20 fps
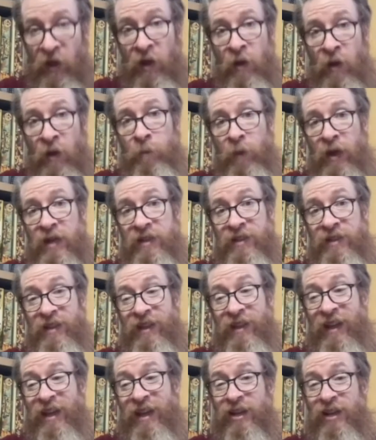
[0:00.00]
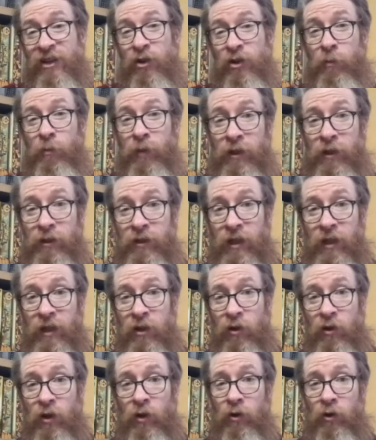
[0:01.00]
Basically, in your building,
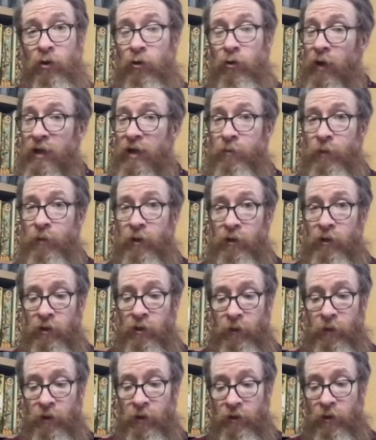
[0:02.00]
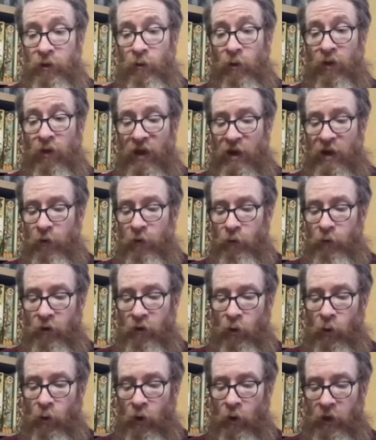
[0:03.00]
you can always build a building without the
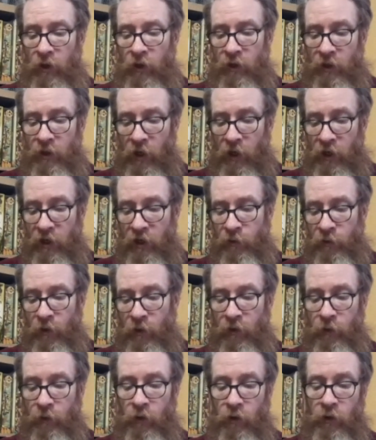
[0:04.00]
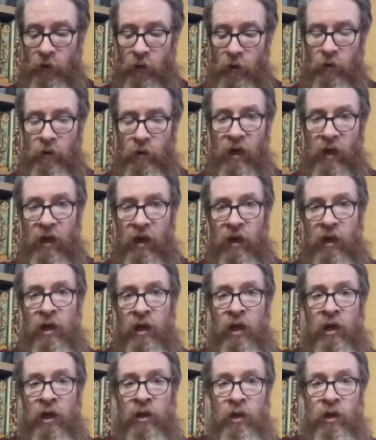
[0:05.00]
required dice, but if you do that,
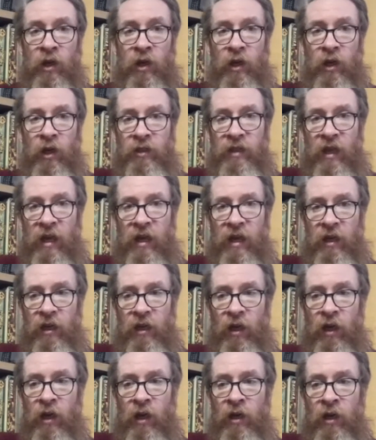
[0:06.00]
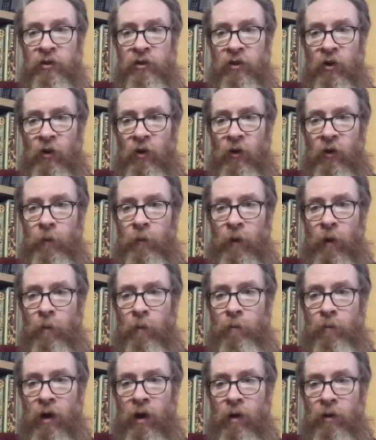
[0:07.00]
you're going to take some
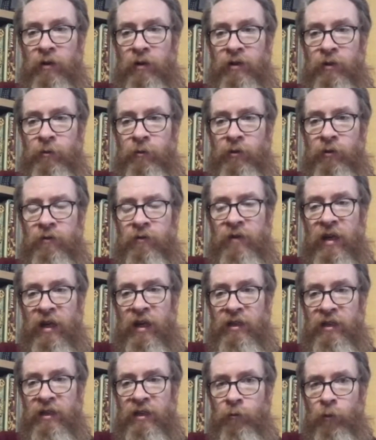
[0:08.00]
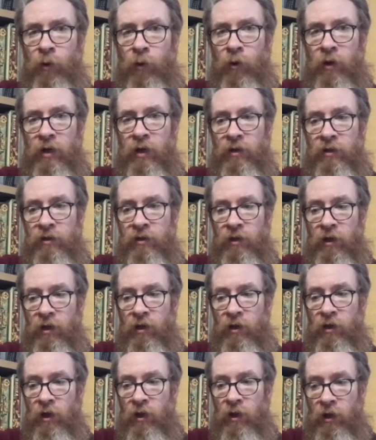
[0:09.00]
sort of negative points that
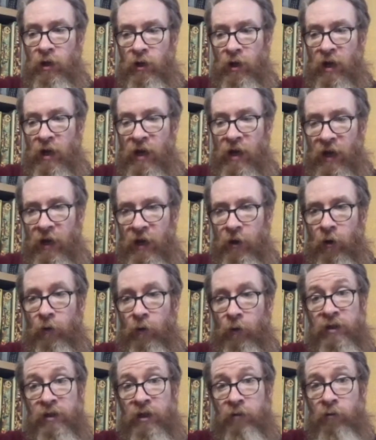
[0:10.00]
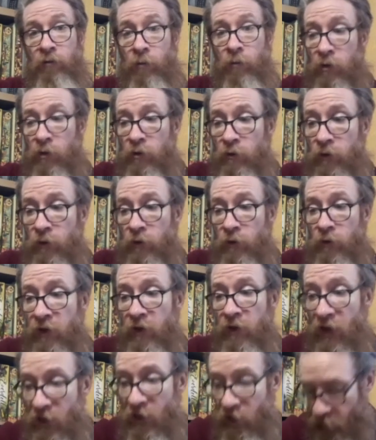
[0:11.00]
you're going to obviously remove at
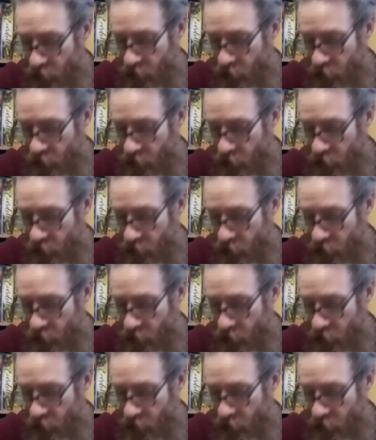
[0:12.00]
the end of the